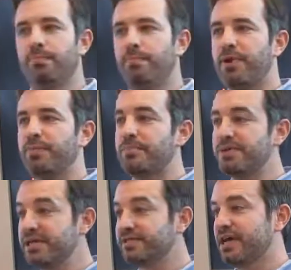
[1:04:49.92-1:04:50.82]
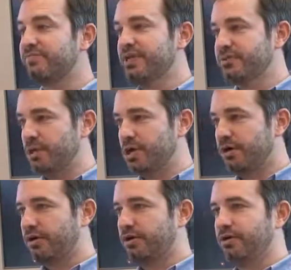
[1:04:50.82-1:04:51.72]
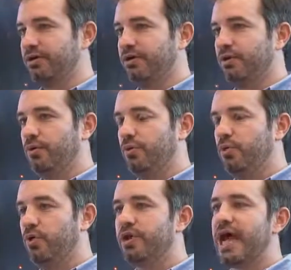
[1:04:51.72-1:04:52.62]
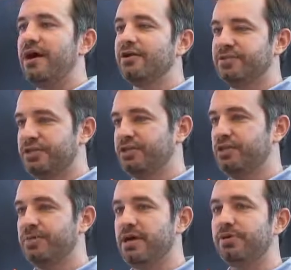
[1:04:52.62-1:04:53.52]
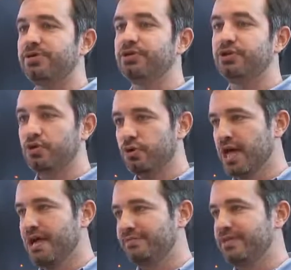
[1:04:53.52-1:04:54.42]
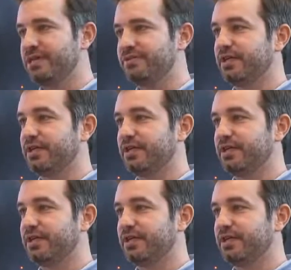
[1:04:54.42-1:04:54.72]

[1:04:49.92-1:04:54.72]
But by being inside Facebook, we're now in a position to be able to do a lot of things,